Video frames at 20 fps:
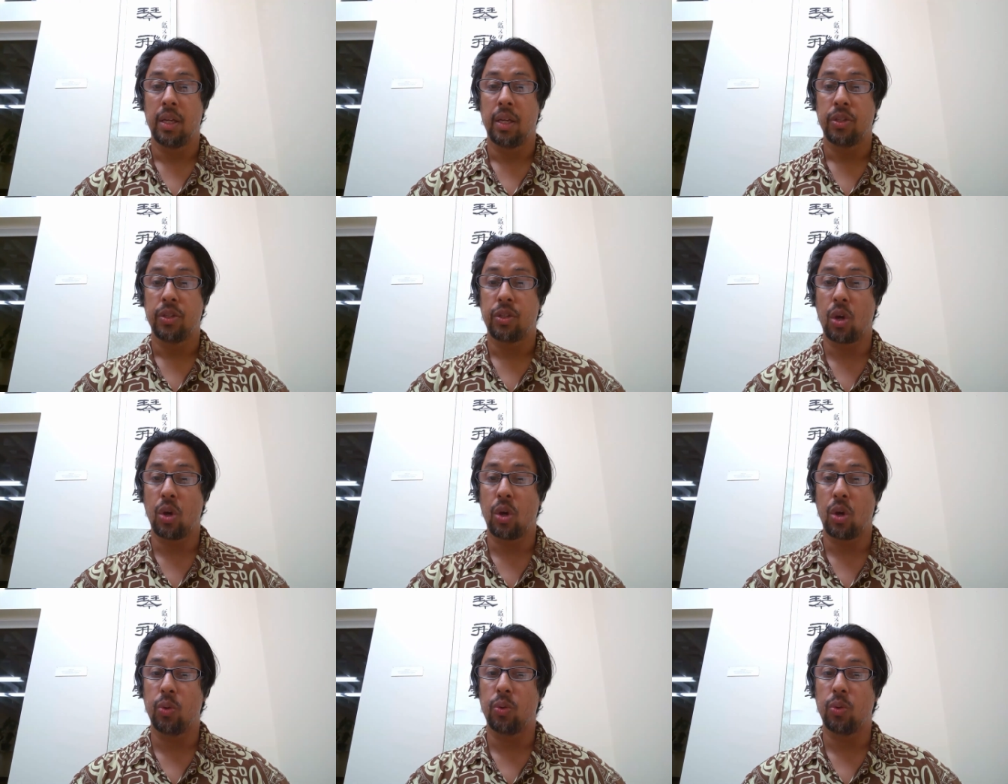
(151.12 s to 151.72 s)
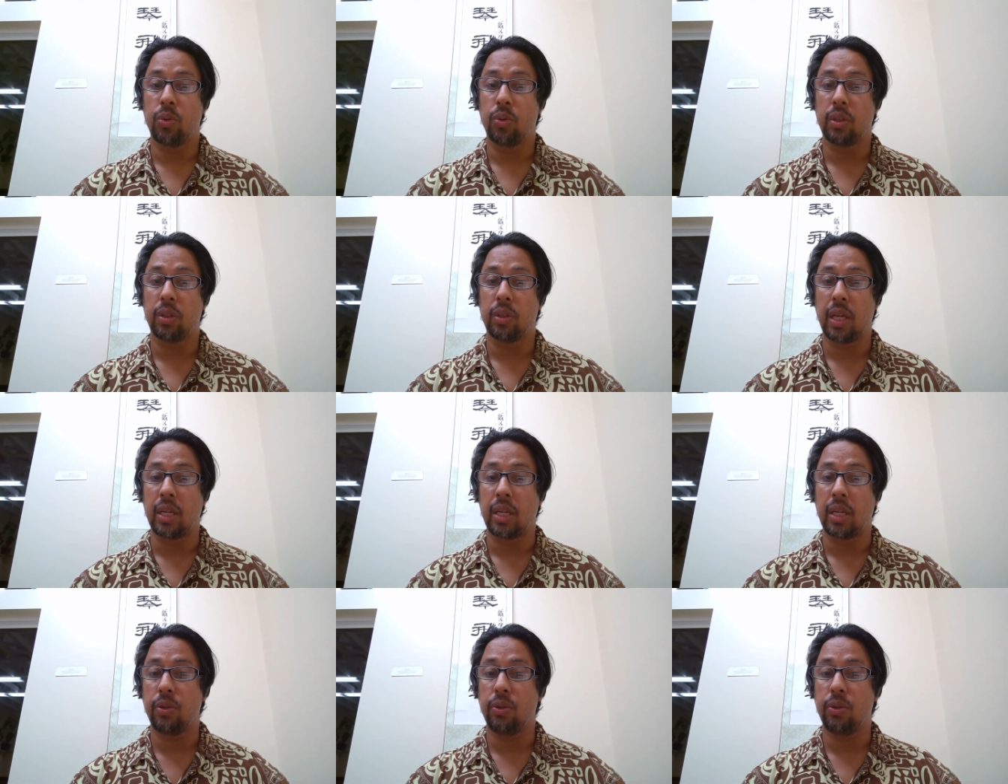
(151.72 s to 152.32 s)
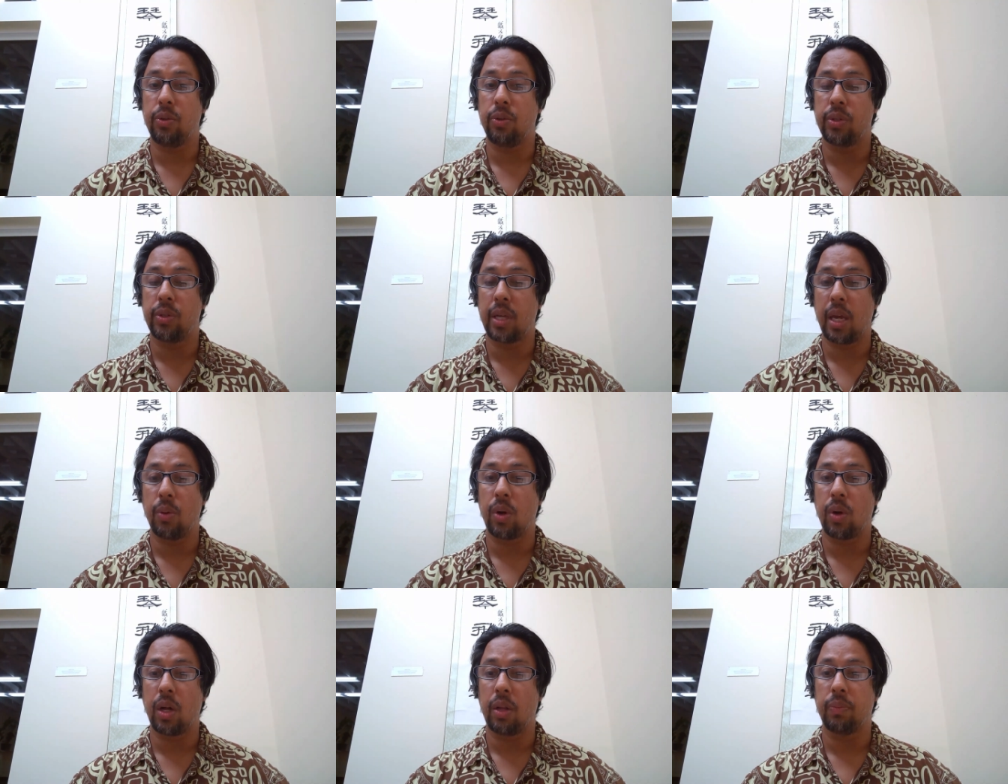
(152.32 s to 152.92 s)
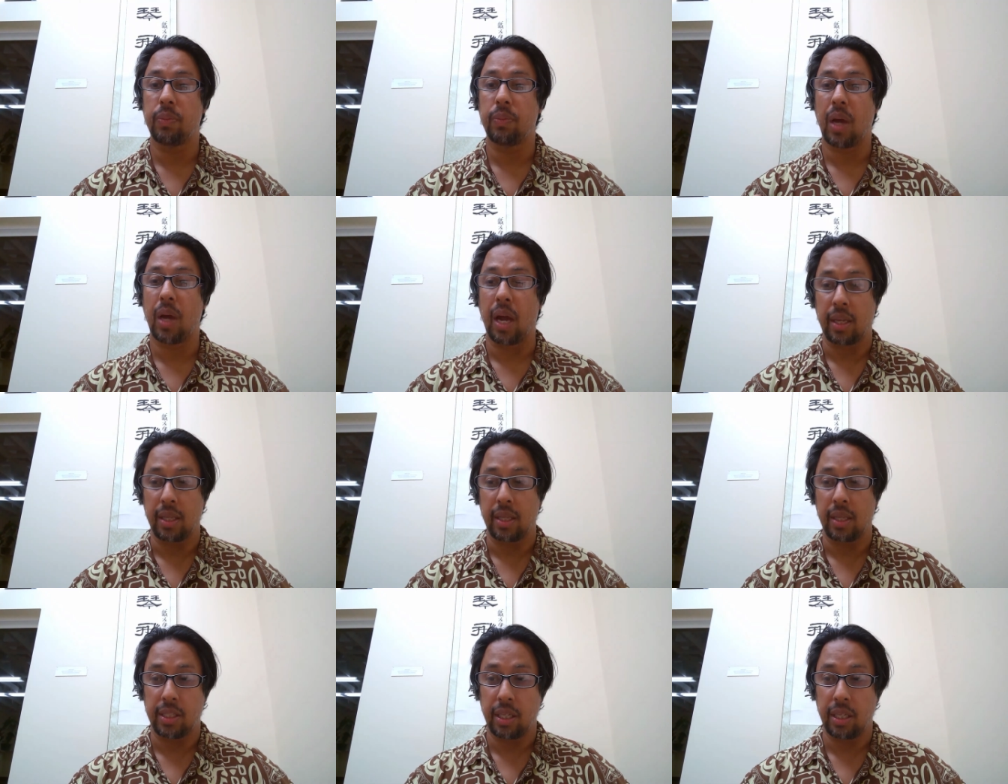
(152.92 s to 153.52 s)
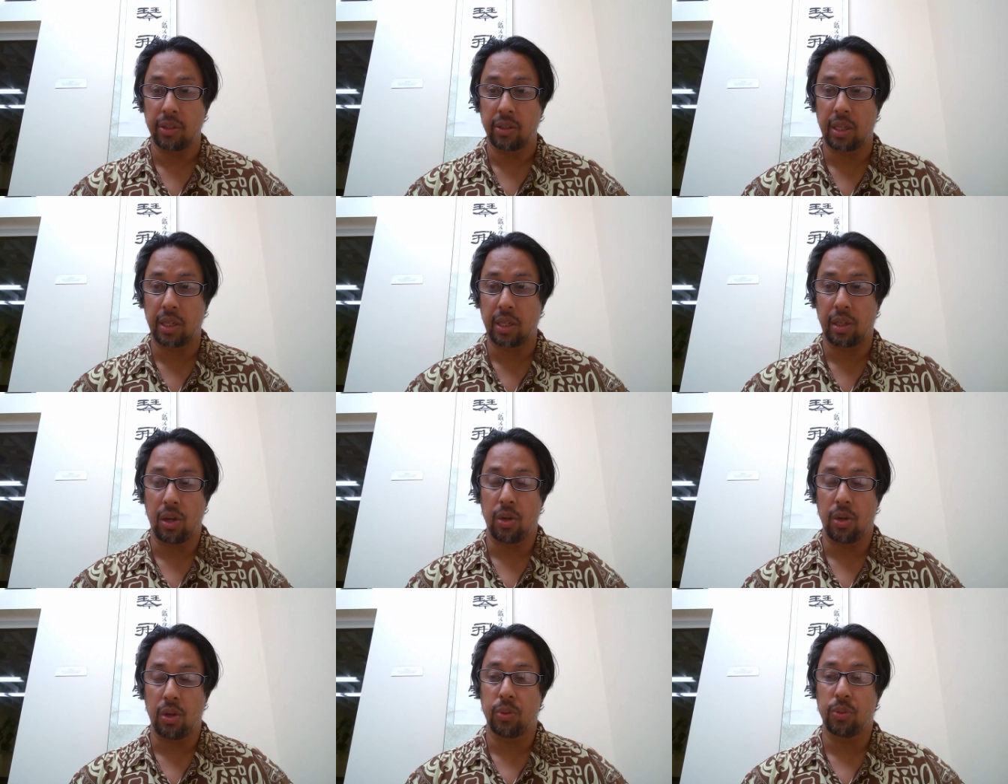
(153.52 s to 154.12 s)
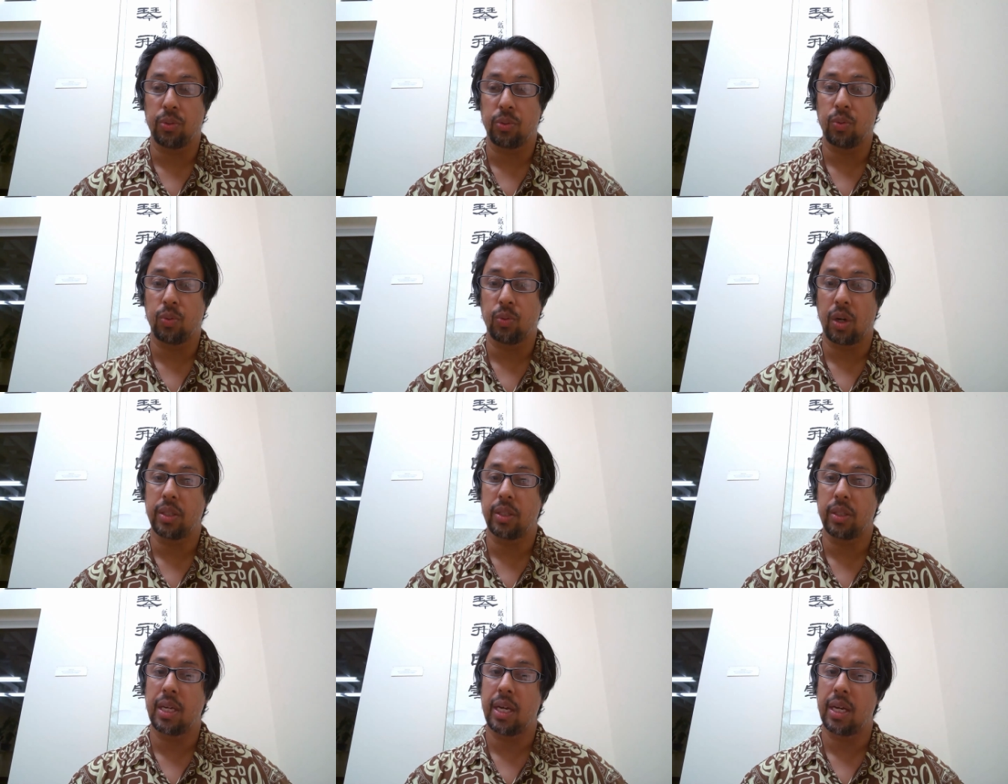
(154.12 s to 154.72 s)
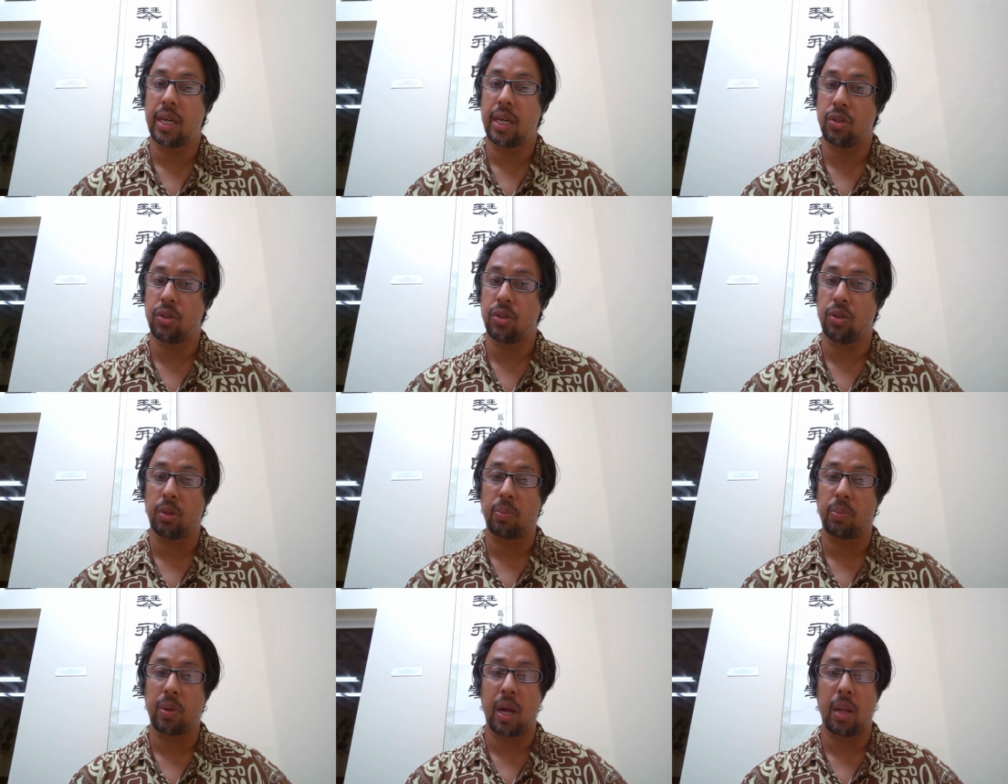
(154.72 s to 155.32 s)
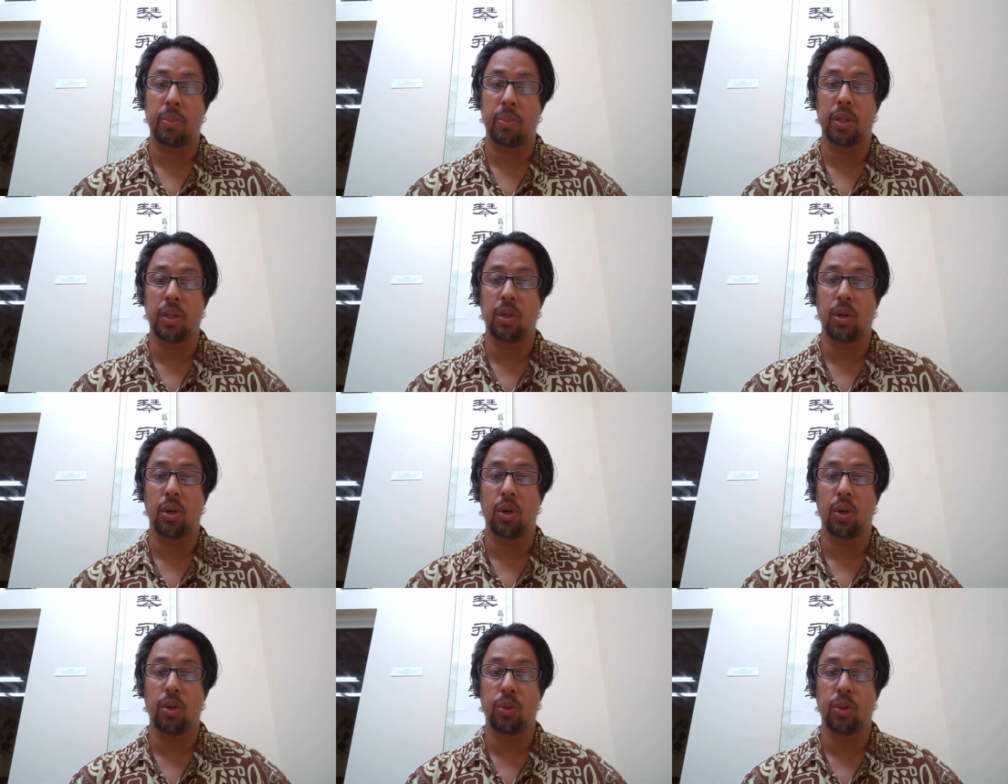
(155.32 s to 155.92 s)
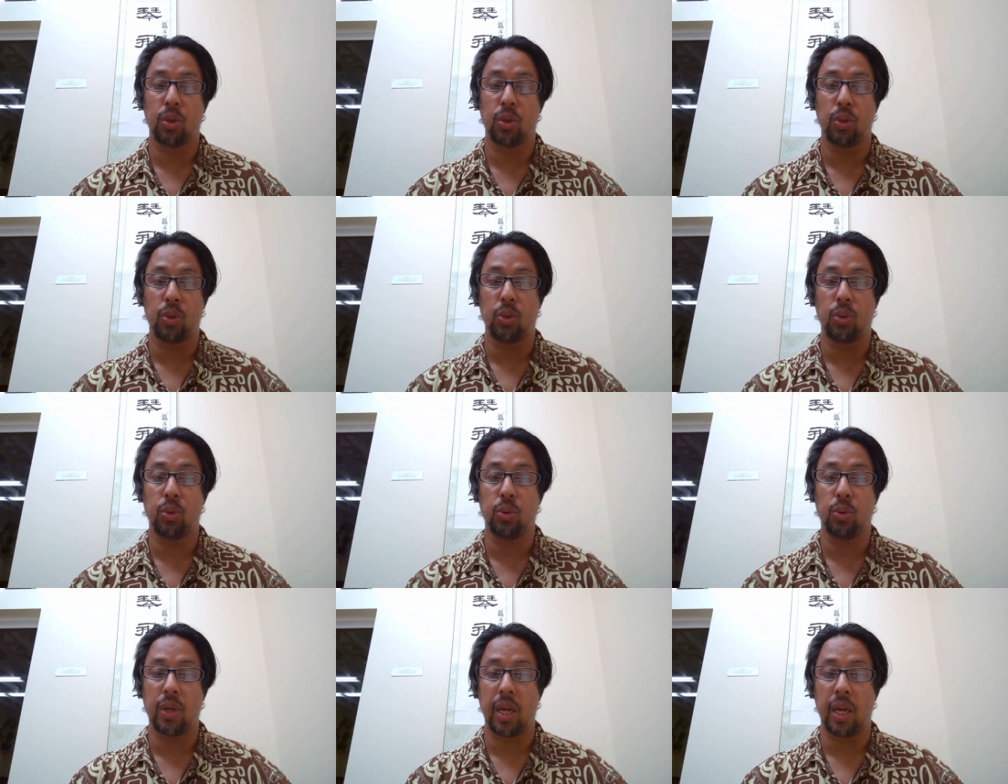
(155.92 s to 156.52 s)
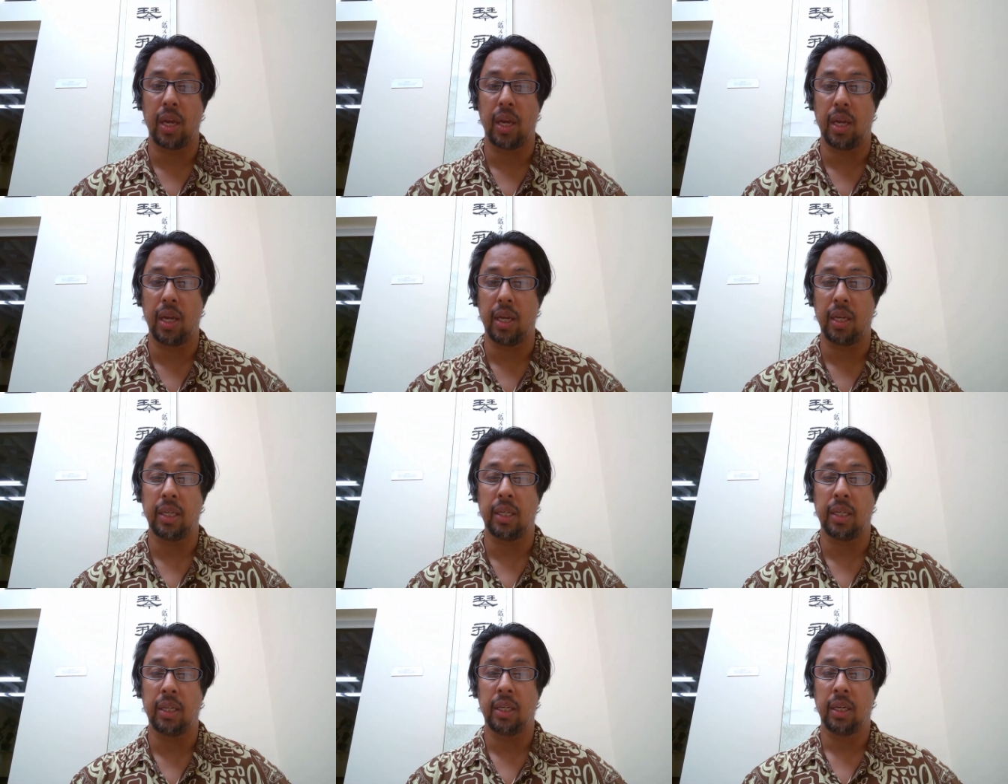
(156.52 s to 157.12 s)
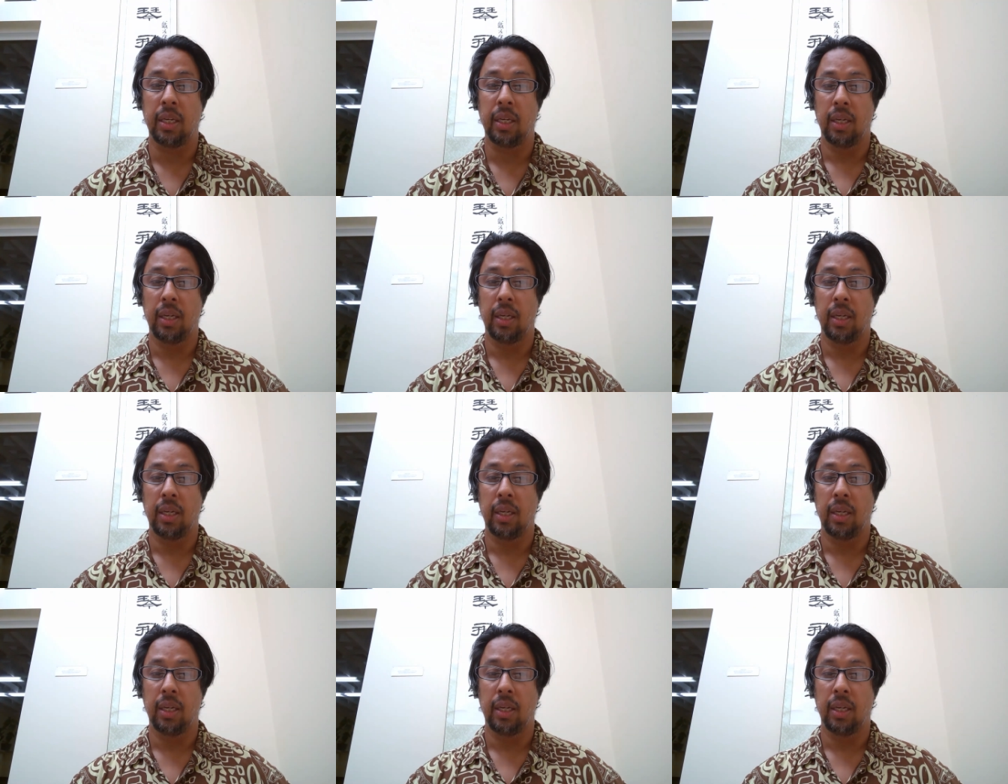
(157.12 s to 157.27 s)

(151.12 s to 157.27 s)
So then you say, well, I can still get a loan. Well, yes, you could probably go to a